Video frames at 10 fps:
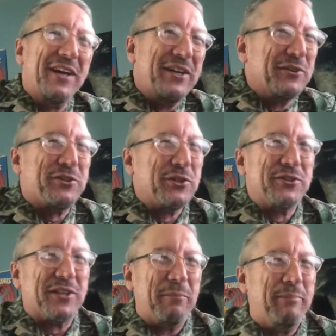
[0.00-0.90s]
you
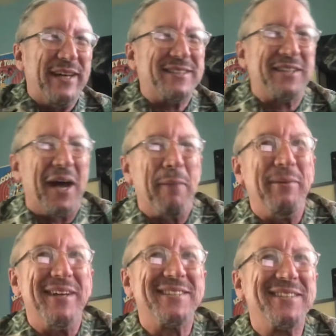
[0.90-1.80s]
choose the best
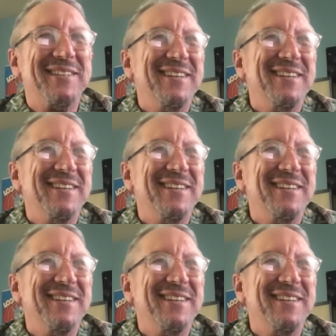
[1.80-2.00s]
topics."